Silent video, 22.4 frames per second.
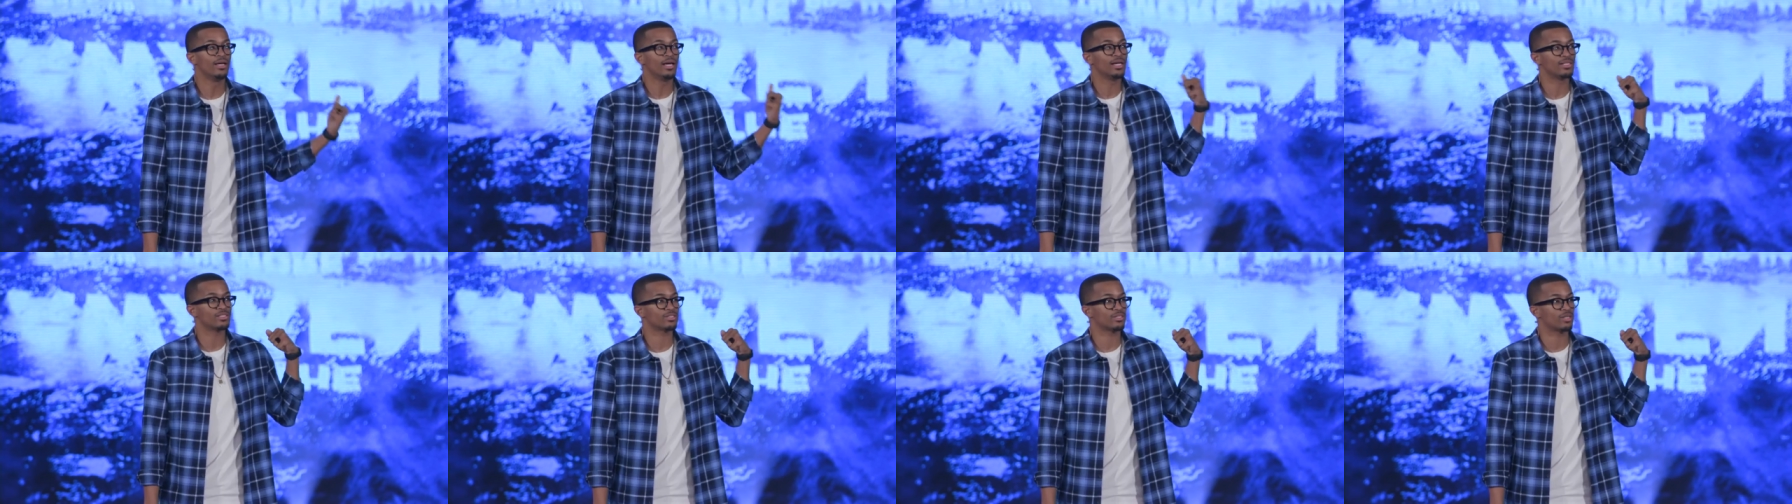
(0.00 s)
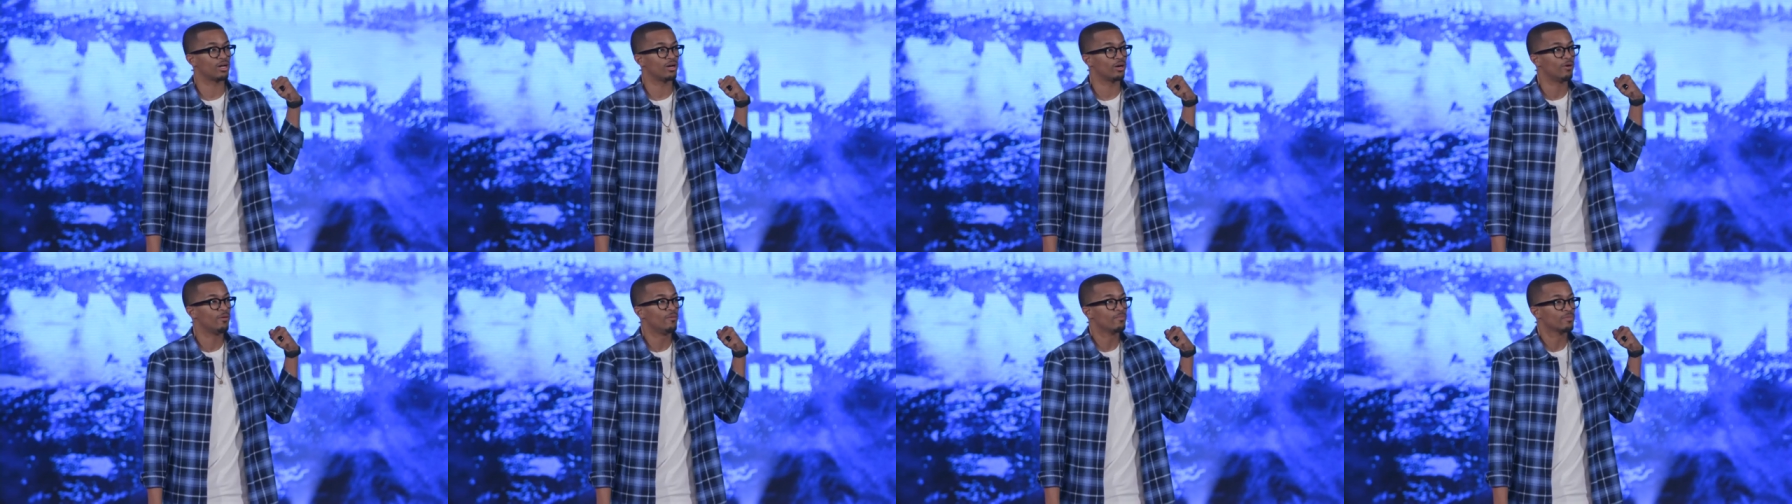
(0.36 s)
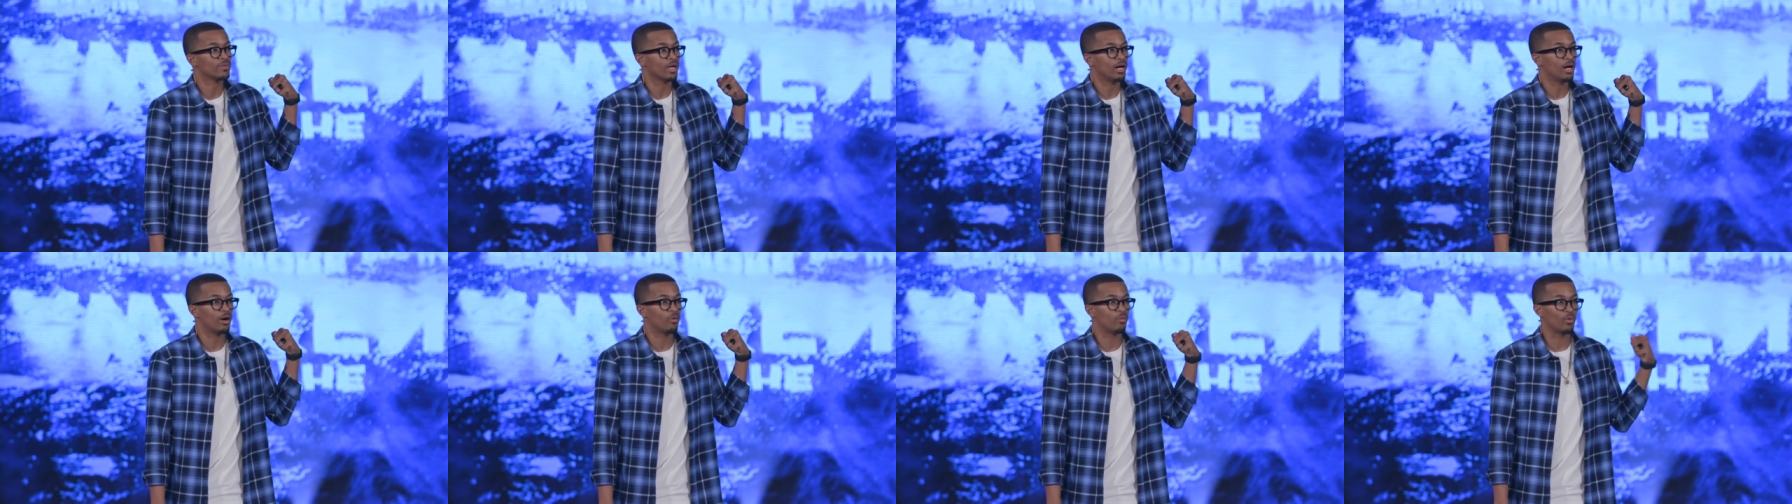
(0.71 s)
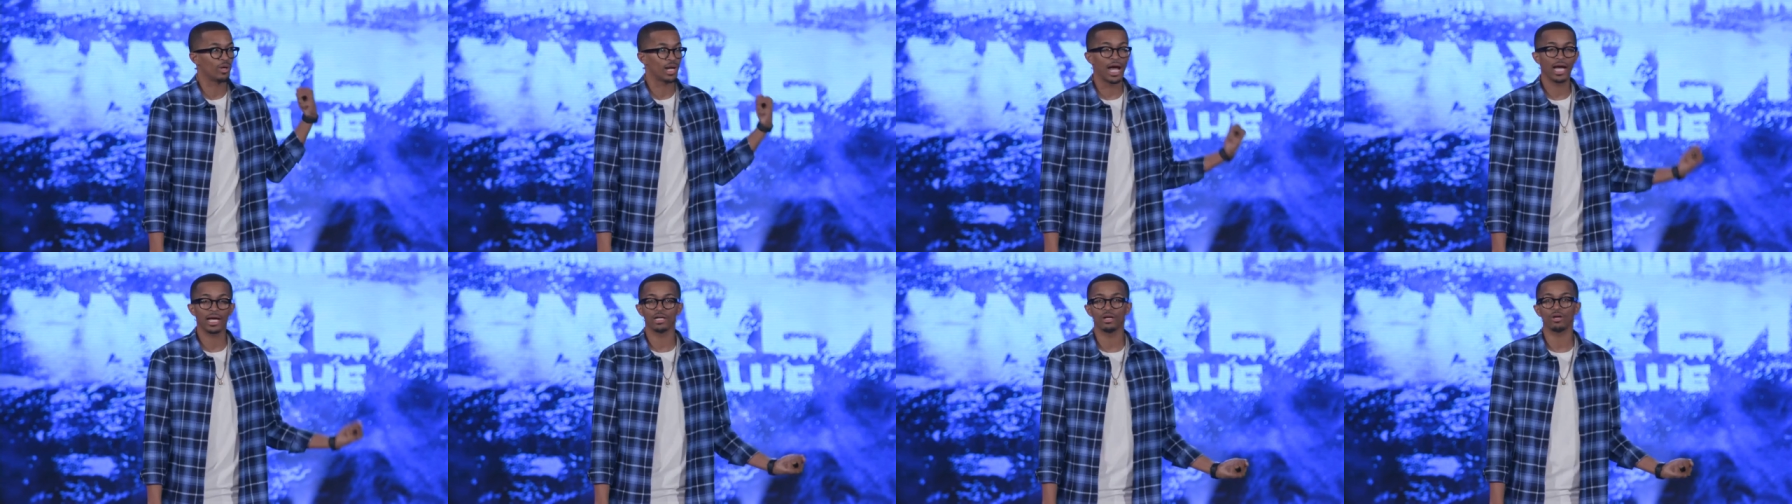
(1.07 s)
And so uh,
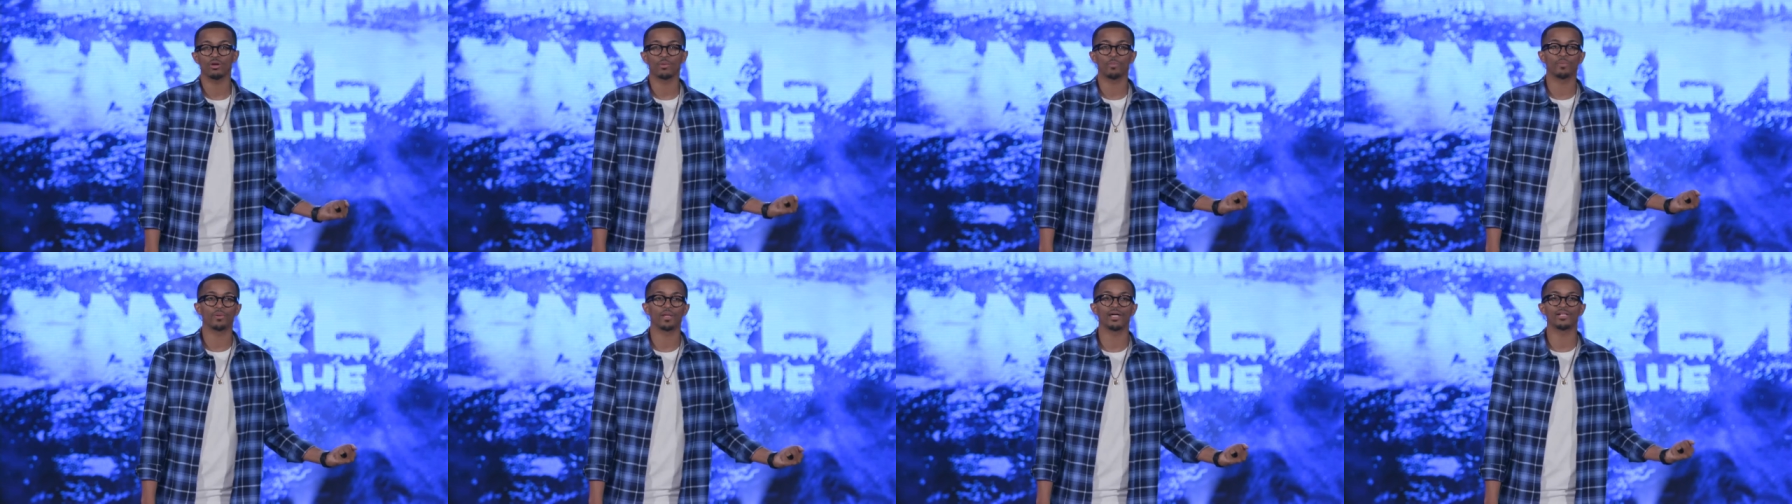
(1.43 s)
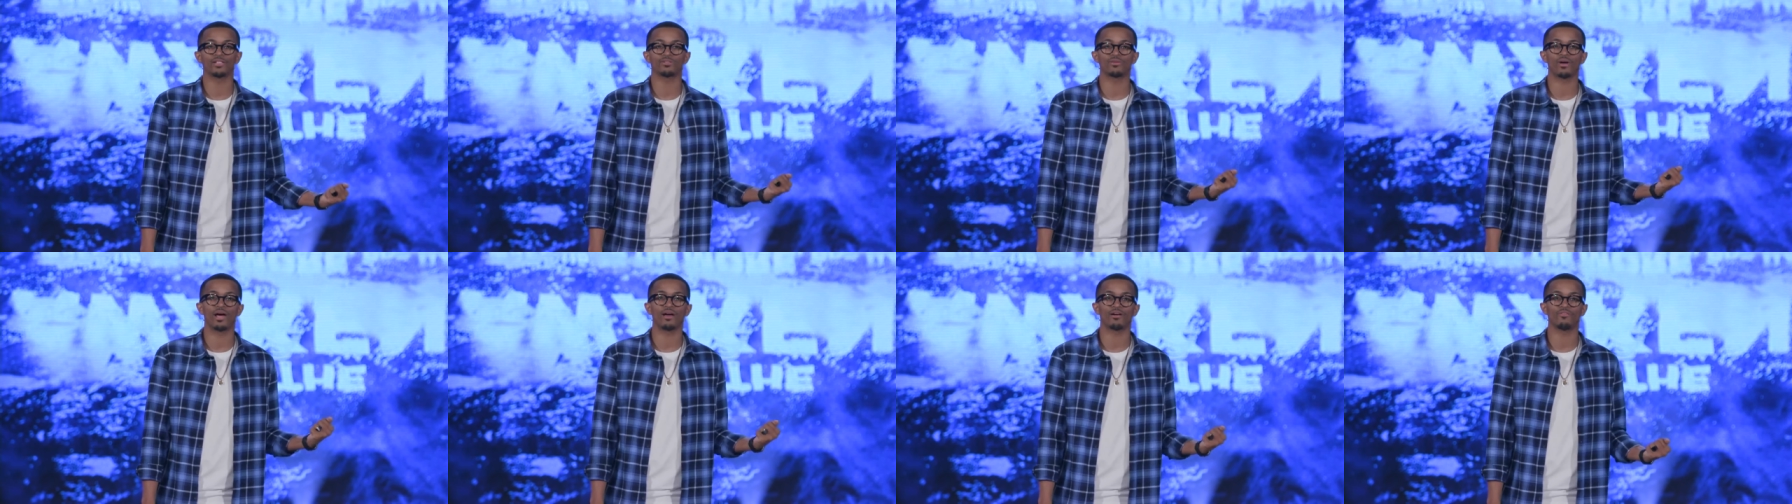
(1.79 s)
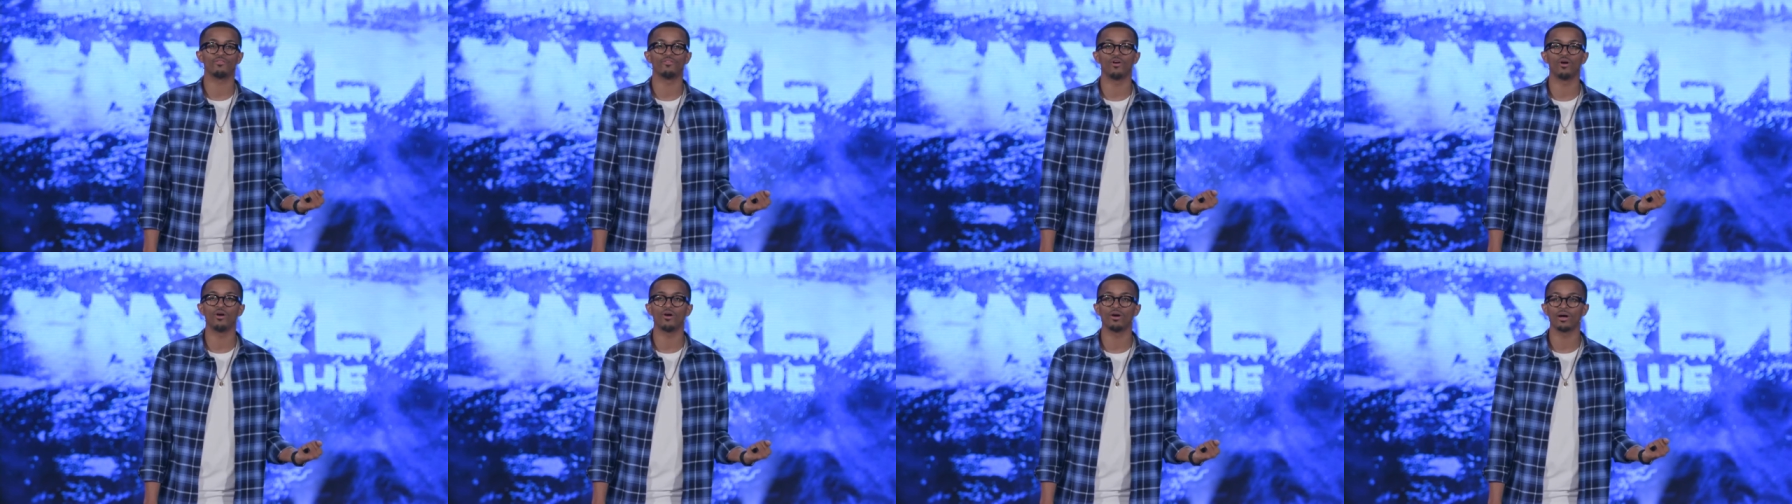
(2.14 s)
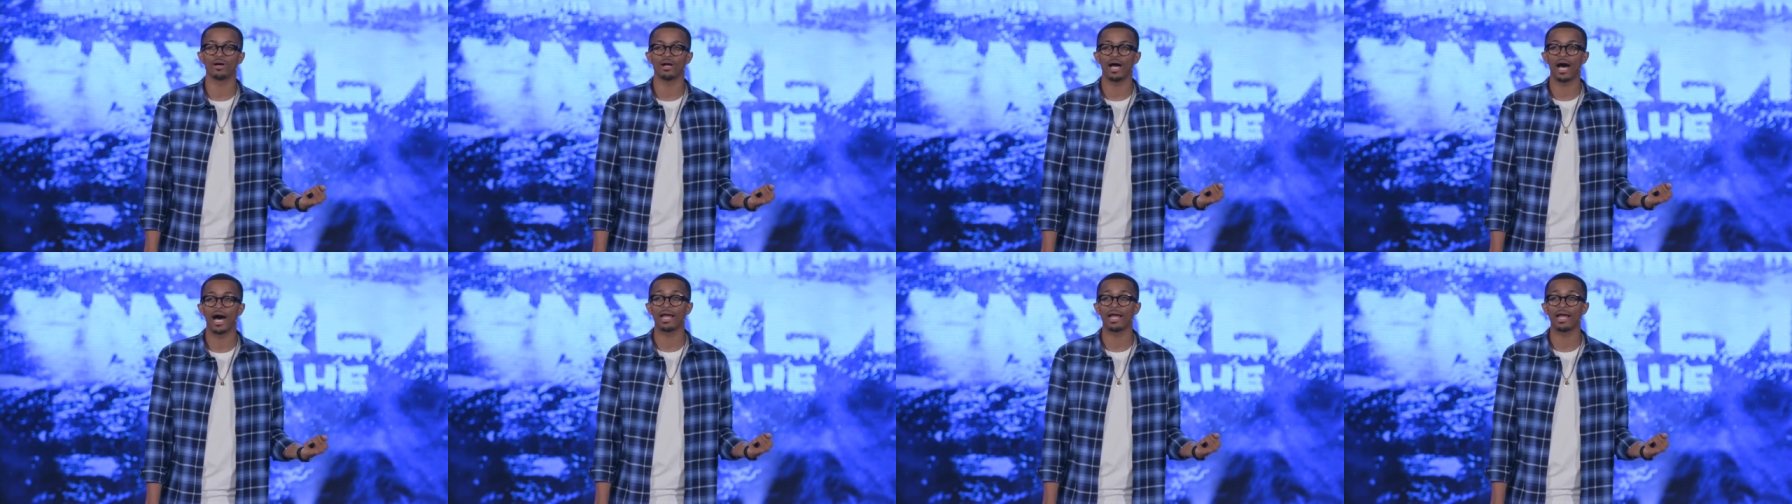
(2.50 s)
when I go to play track four,